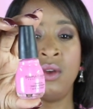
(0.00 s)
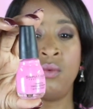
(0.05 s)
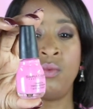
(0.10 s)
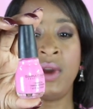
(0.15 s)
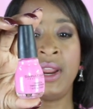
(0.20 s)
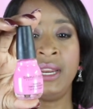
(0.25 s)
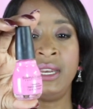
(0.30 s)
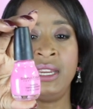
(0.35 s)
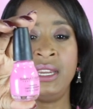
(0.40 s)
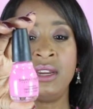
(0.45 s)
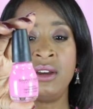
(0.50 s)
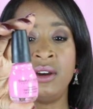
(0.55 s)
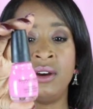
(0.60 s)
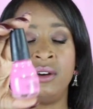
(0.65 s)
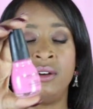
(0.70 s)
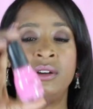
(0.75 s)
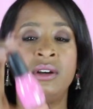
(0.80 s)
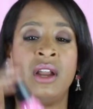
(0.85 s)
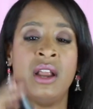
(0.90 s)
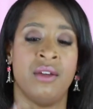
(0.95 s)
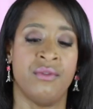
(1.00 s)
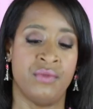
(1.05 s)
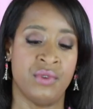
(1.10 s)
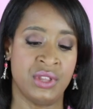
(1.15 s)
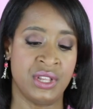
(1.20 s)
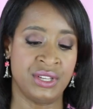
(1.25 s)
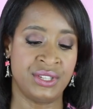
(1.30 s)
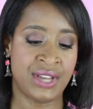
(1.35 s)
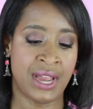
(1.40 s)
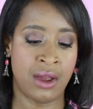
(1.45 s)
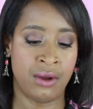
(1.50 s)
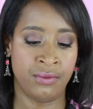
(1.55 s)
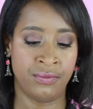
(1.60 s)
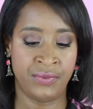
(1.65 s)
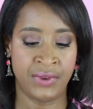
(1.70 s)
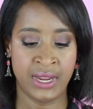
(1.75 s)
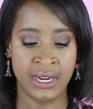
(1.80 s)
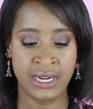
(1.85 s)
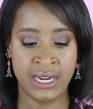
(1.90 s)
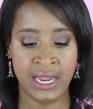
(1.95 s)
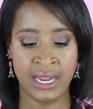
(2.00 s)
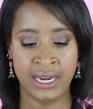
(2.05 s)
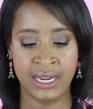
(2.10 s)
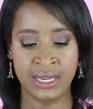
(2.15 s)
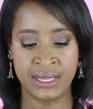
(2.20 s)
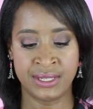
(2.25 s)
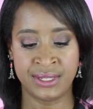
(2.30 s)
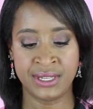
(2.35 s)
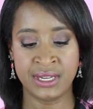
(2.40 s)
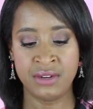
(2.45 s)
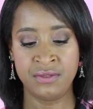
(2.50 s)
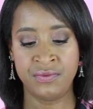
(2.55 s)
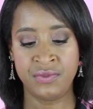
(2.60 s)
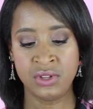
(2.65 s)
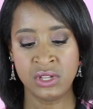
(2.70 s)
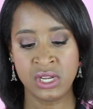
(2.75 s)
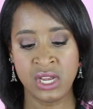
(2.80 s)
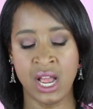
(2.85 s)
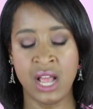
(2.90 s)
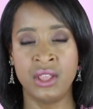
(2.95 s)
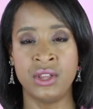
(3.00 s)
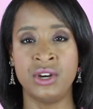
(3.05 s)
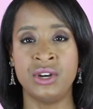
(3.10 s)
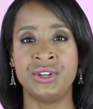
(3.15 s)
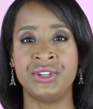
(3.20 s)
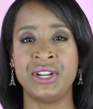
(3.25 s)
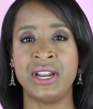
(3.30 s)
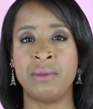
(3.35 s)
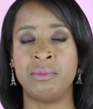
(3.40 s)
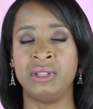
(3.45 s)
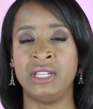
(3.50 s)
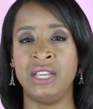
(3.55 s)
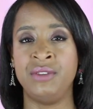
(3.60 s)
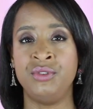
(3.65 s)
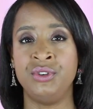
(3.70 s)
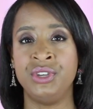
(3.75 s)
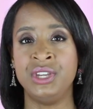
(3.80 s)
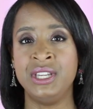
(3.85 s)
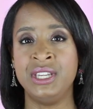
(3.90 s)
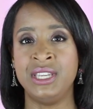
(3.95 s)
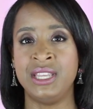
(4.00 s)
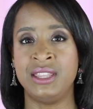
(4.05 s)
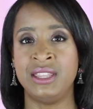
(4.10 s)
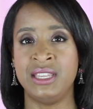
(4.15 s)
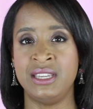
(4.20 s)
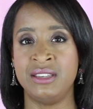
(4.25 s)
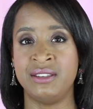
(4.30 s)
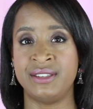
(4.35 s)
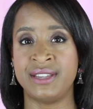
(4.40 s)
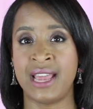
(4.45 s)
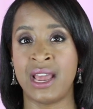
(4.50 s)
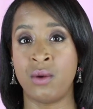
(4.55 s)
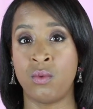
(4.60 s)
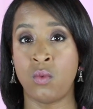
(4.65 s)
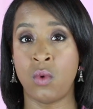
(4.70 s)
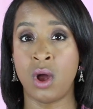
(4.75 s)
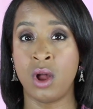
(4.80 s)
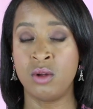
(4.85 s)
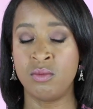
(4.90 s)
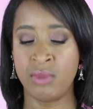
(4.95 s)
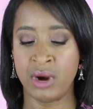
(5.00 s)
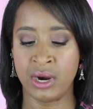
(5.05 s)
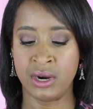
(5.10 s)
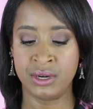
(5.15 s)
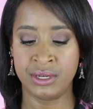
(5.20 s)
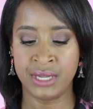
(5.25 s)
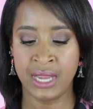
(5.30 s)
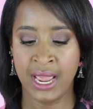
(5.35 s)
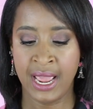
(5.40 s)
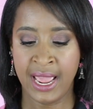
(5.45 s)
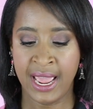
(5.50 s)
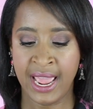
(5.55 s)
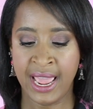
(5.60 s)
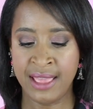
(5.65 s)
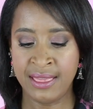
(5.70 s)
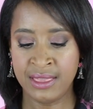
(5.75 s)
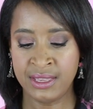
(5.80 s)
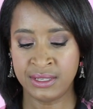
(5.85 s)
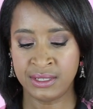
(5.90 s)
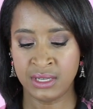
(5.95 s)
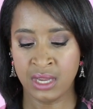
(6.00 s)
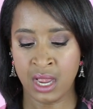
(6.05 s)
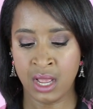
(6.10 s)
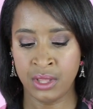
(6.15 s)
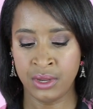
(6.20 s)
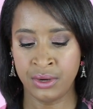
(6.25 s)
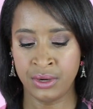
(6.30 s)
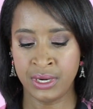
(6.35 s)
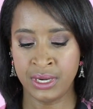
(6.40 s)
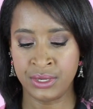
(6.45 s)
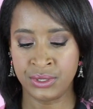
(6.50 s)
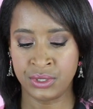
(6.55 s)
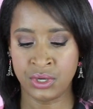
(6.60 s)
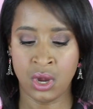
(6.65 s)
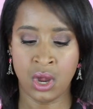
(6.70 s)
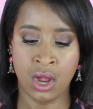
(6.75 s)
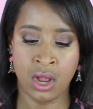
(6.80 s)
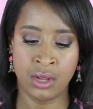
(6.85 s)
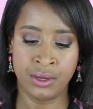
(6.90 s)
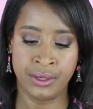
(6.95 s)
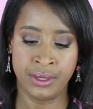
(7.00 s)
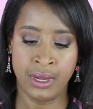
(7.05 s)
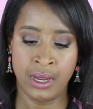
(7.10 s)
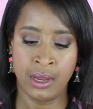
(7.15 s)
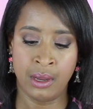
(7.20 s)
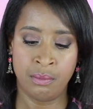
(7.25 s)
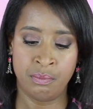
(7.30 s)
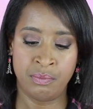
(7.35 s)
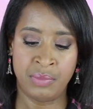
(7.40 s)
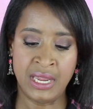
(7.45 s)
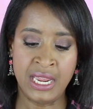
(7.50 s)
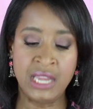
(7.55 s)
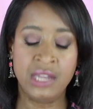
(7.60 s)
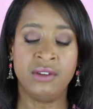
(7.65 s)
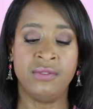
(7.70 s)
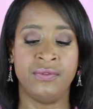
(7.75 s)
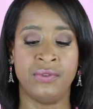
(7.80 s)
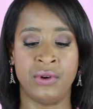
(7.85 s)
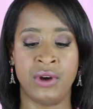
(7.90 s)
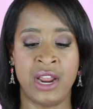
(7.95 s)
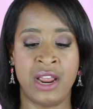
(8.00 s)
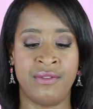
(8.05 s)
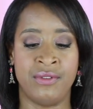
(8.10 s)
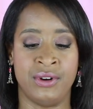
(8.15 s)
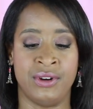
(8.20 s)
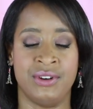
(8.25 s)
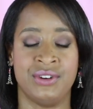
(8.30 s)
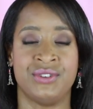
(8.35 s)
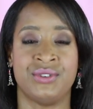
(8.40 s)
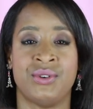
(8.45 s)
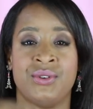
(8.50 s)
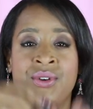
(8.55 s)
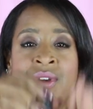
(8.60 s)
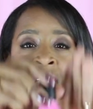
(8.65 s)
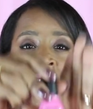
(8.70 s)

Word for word: right here for this outfit. It is Sinful Colors, and I believe you can get these at Walmart. And this color is called Pink Forever, so